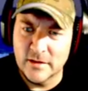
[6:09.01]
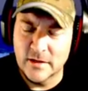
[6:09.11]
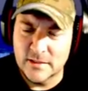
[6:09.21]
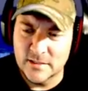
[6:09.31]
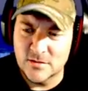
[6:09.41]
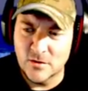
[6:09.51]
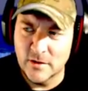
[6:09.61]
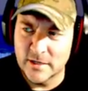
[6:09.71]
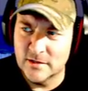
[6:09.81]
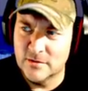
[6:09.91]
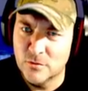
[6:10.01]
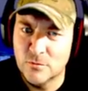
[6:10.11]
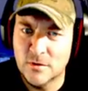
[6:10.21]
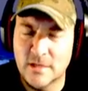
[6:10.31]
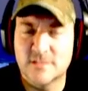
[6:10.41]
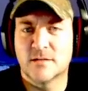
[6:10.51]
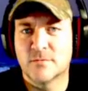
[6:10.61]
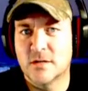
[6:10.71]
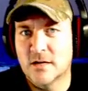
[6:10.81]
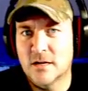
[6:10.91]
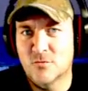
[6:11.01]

Like that's all like a new. That's something